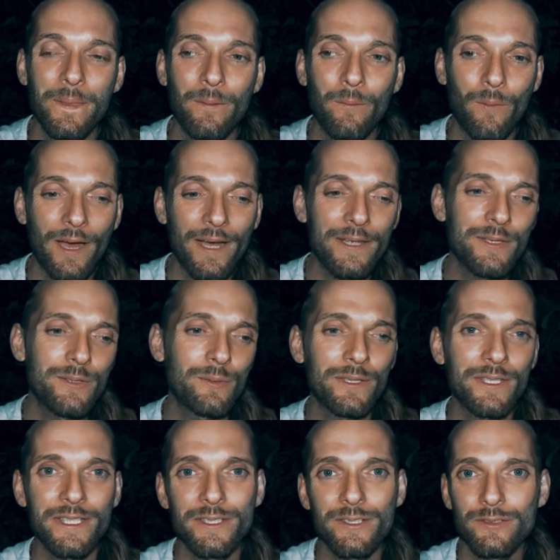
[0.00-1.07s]
Why are you
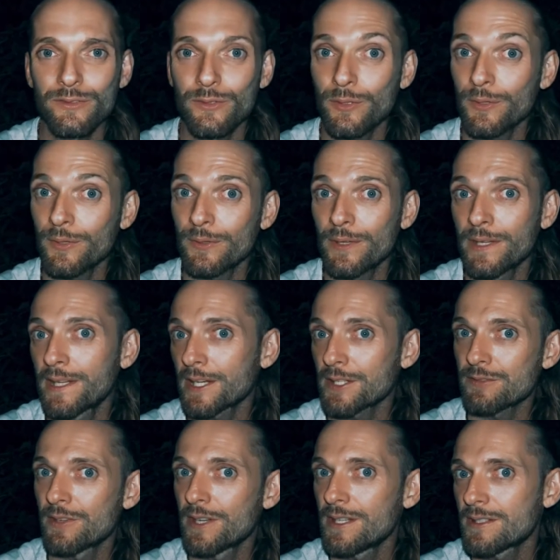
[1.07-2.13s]
wanting to grow an
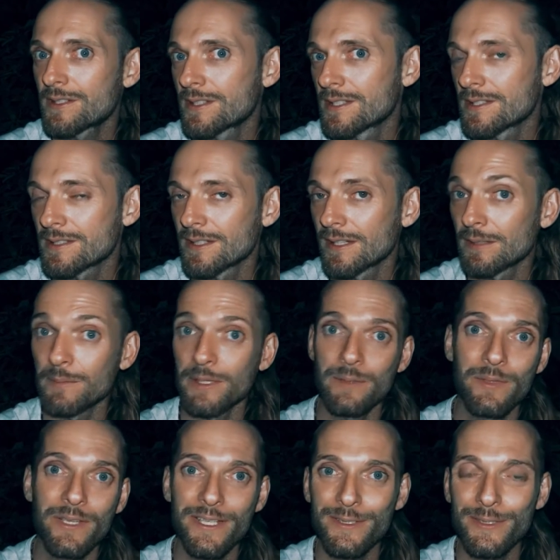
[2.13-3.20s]
extra inch this year?
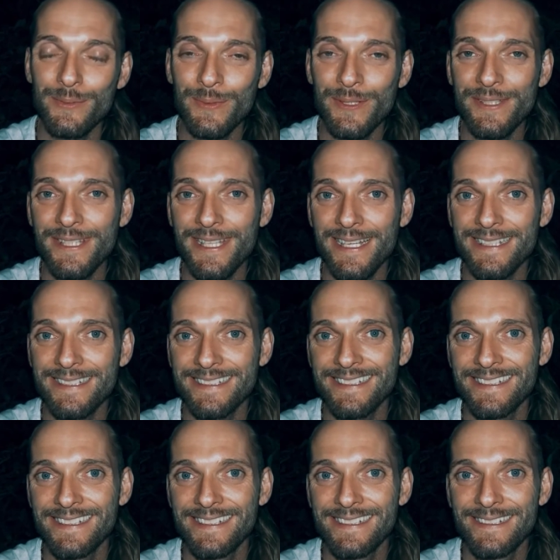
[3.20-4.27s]
Maybe I don't want that.
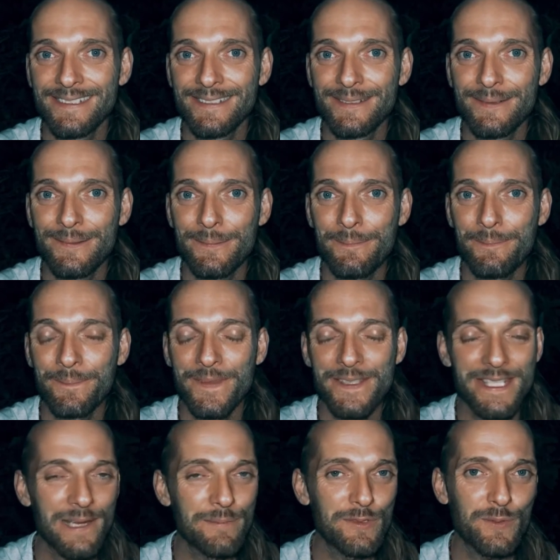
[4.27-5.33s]

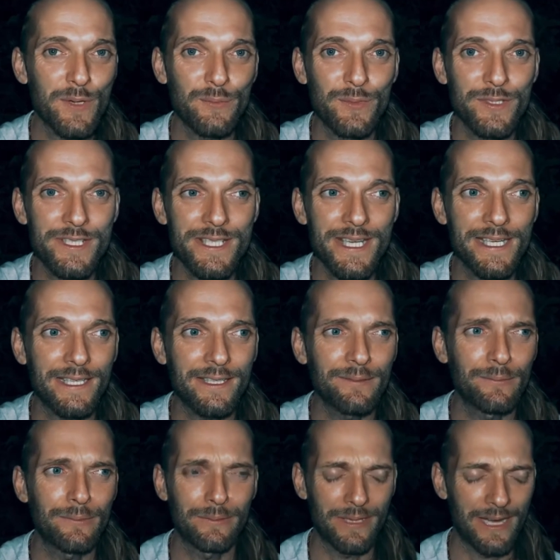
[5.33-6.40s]
Same as when we're sick.
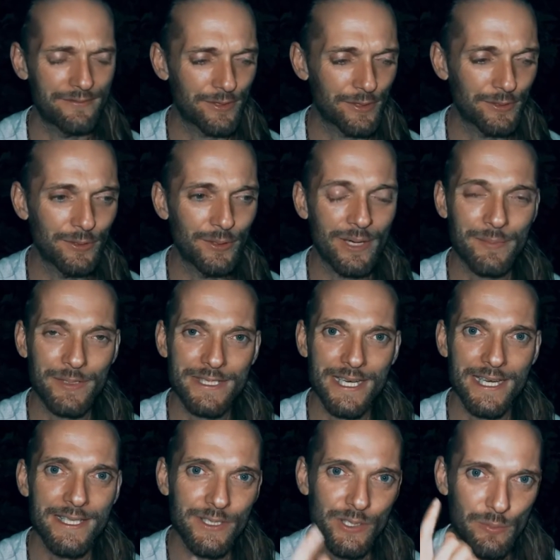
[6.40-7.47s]
Well, I've got no
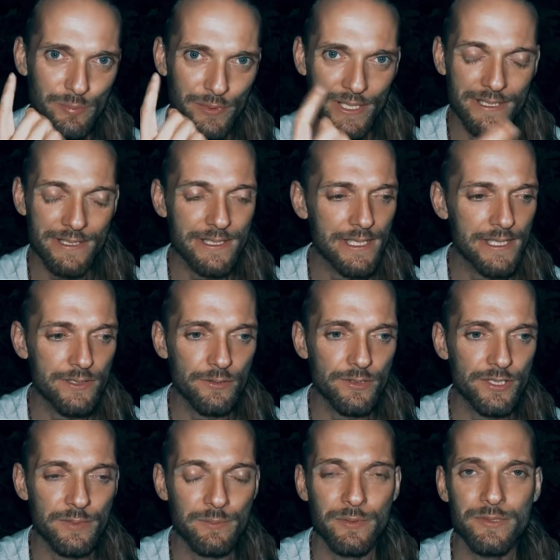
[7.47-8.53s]
appetite. Your brain says, you're
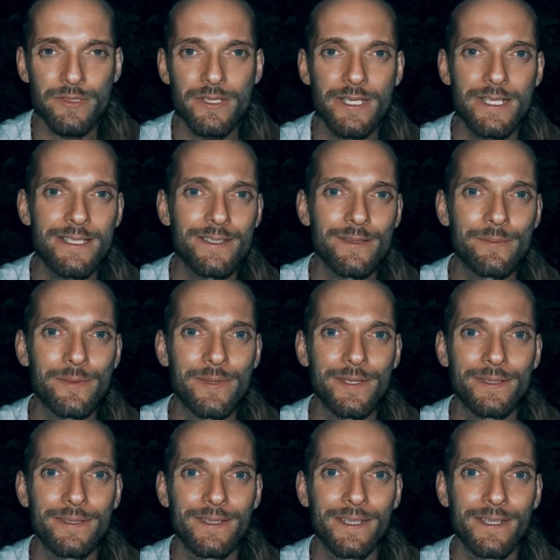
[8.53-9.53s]
supposed to eat something.